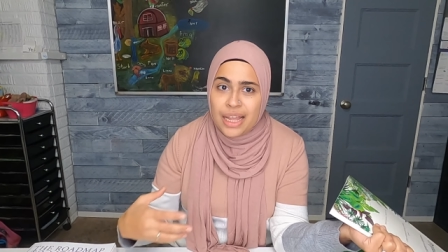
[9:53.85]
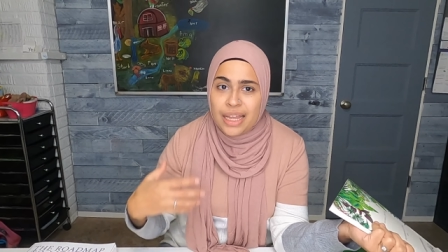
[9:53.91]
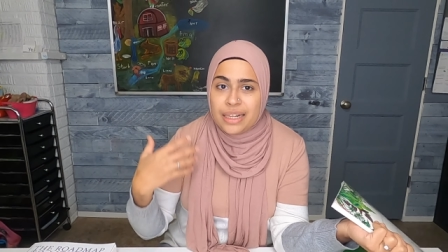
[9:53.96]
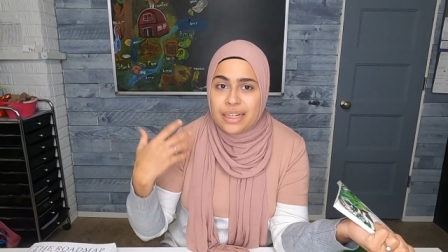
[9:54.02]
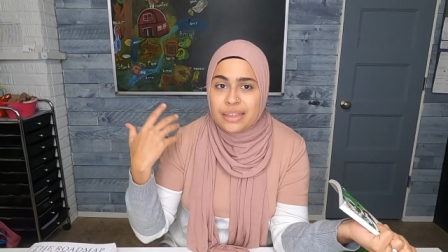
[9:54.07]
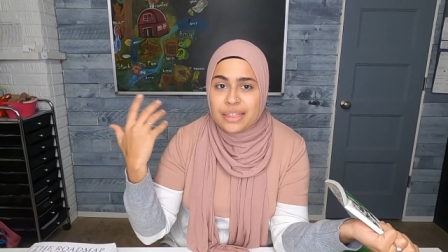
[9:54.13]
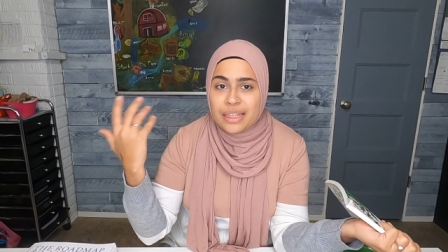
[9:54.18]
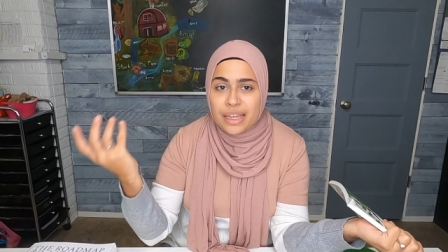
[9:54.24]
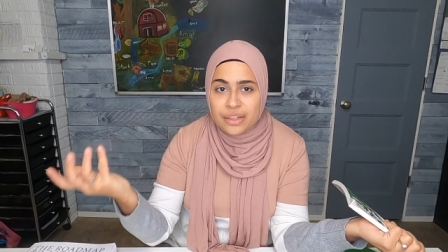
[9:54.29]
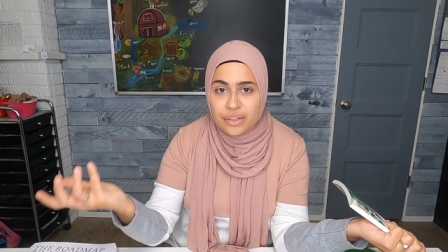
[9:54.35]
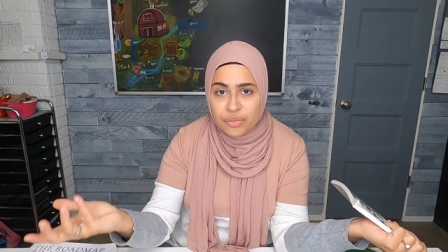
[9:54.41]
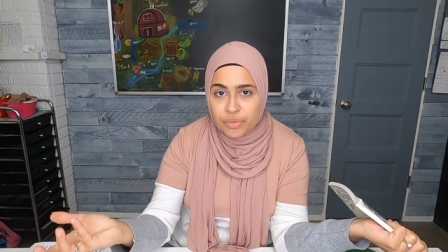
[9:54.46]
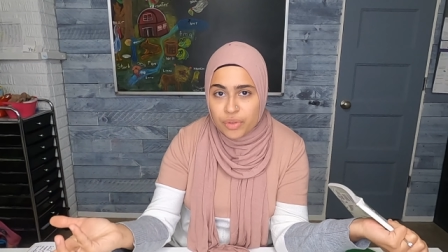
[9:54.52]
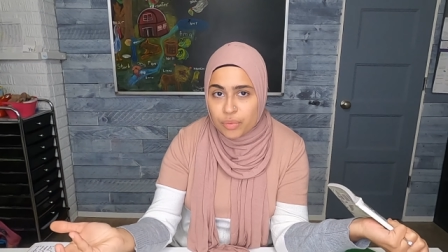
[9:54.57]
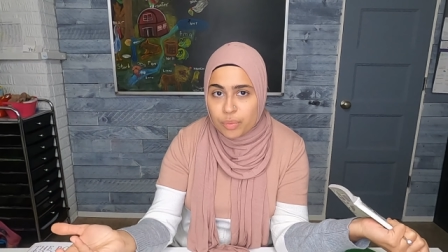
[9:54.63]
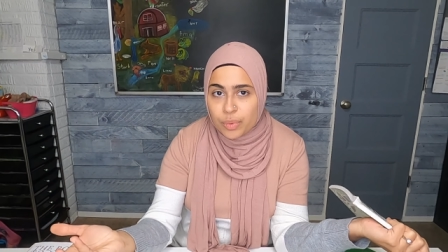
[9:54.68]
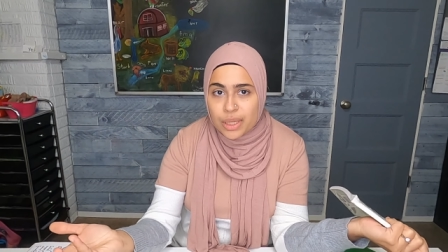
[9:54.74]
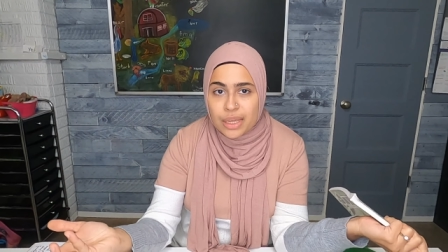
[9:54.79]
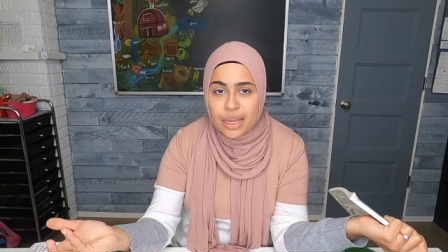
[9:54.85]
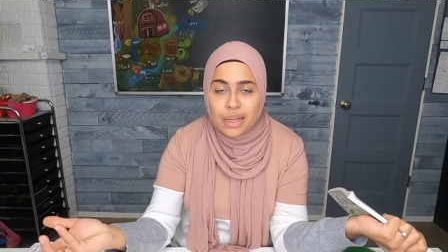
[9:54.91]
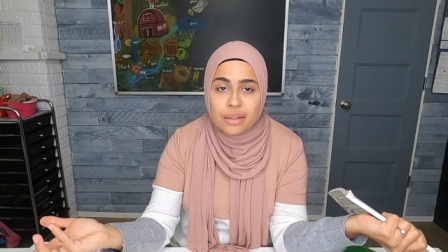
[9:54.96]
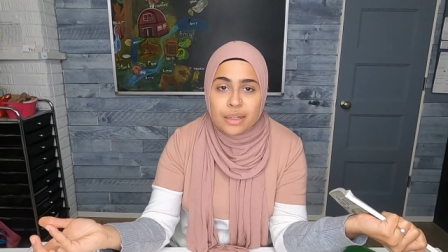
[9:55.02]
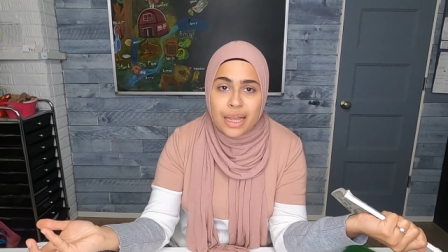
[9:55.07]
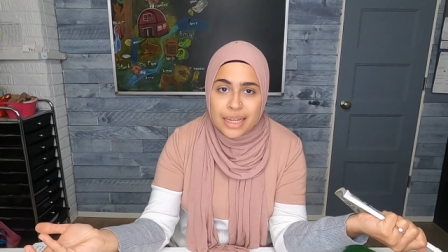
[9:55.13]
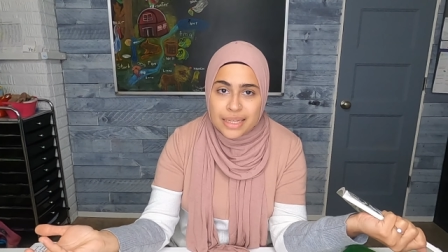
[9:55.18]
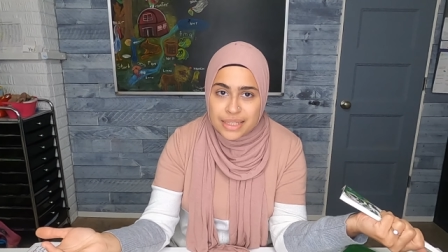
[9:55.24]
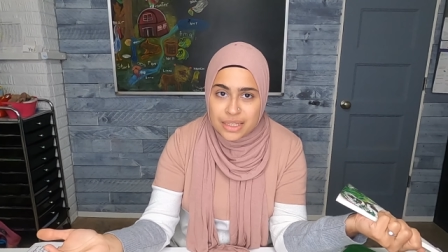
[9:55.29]
And at the end of the week,
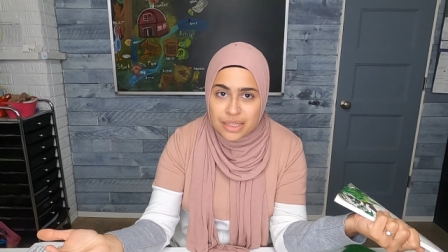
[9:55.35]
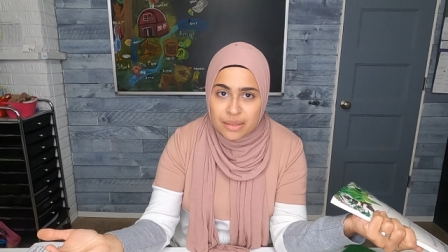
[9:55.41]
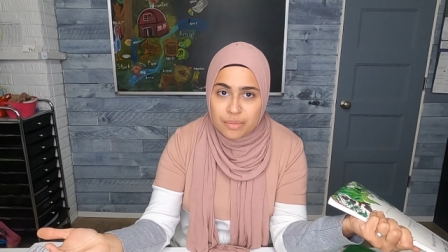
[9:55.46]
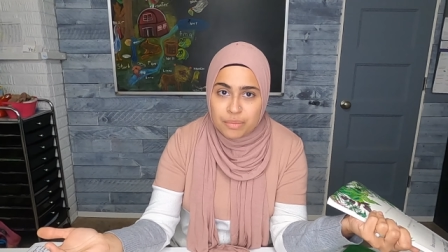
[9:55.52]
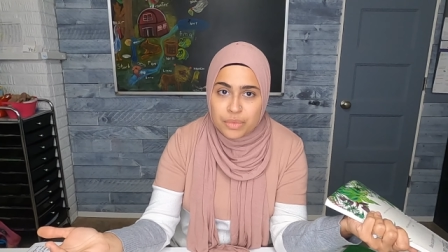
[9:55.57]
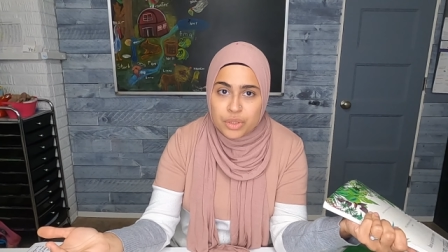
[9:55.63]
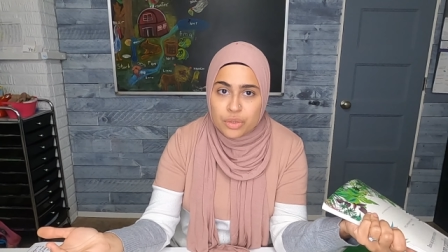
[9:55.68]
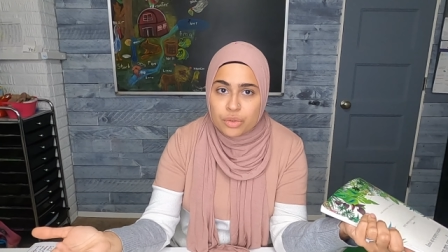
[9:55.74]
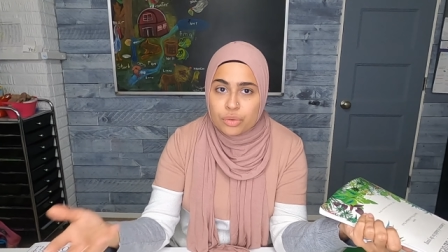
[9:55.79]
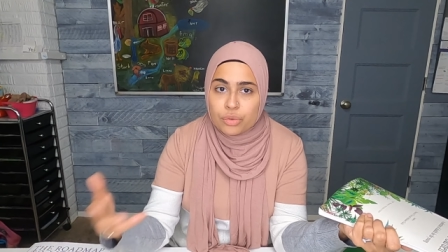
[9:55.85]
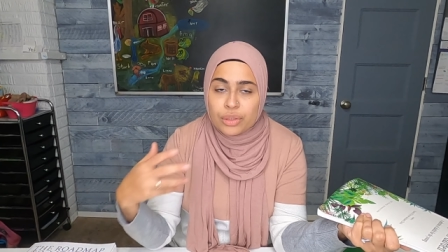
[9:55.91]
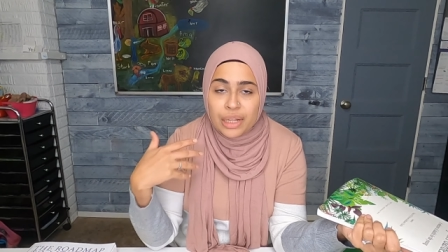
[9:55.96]
I'll ask them to